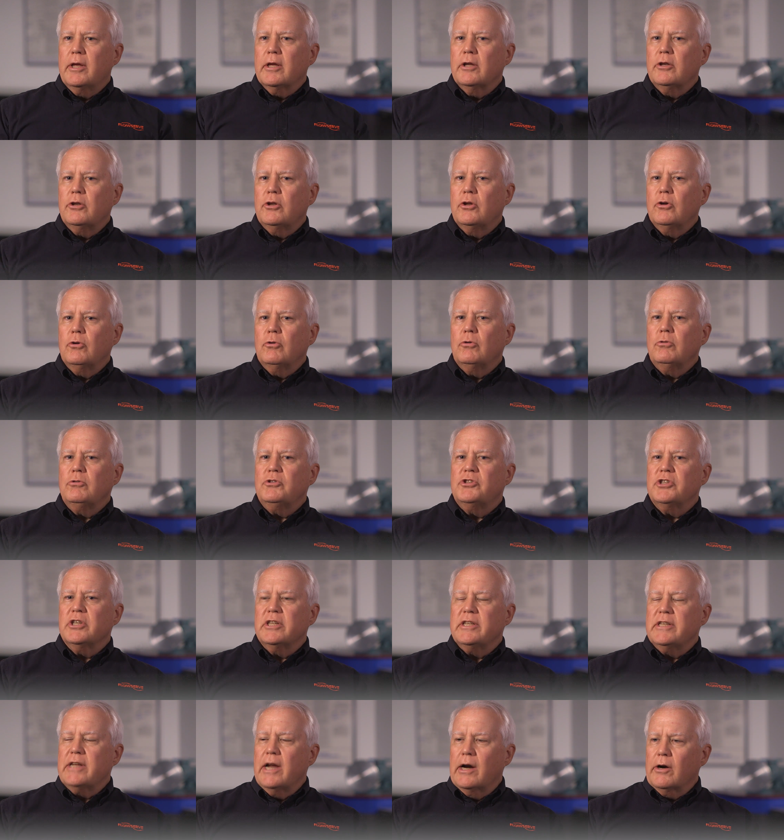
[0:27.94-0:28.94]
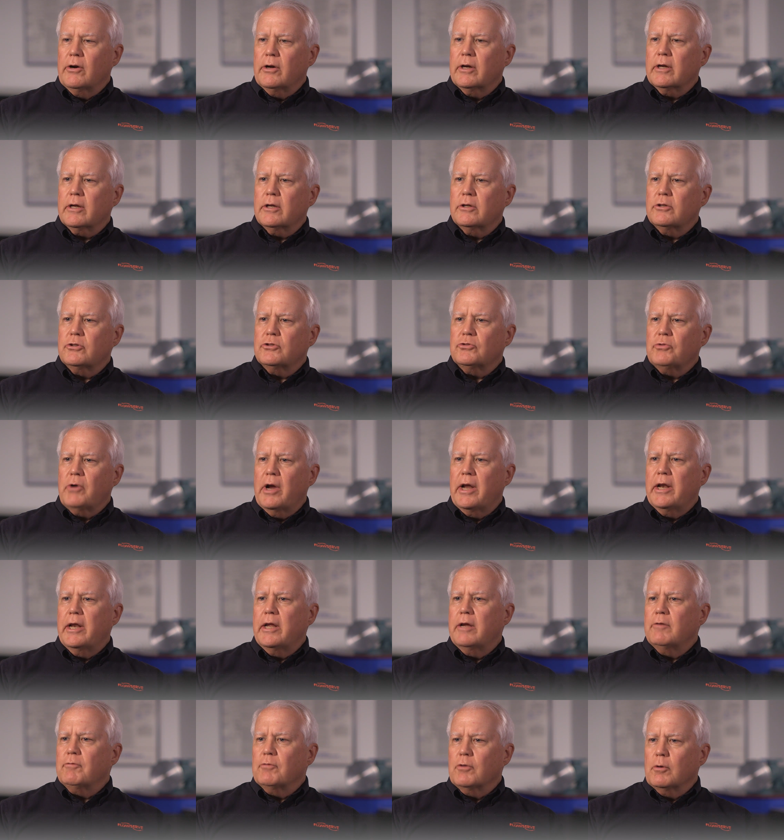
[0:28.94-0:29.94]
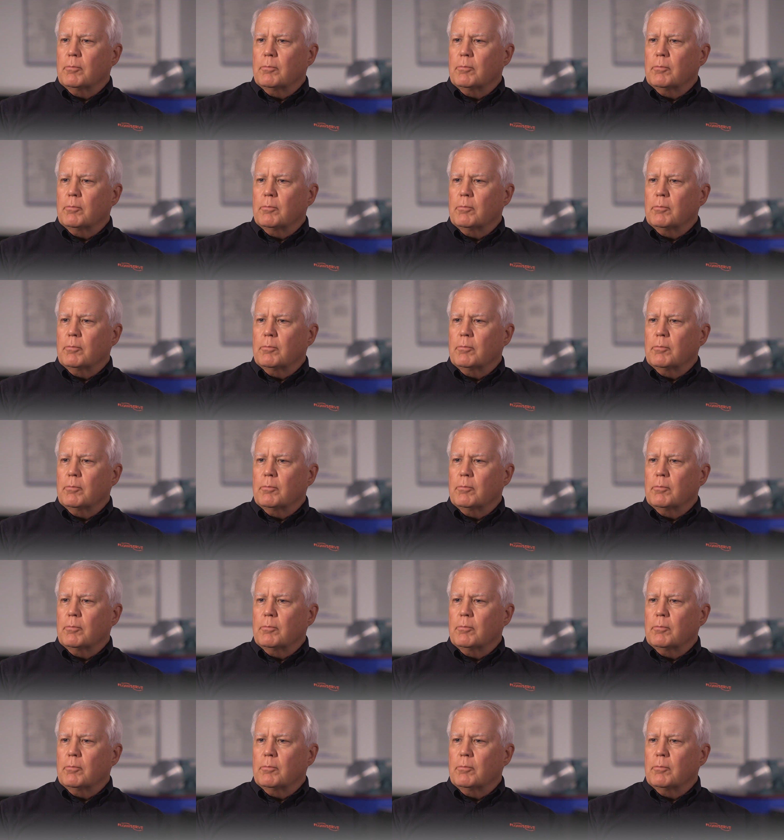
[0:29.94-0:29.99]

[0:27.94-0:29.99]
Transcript: can do generic training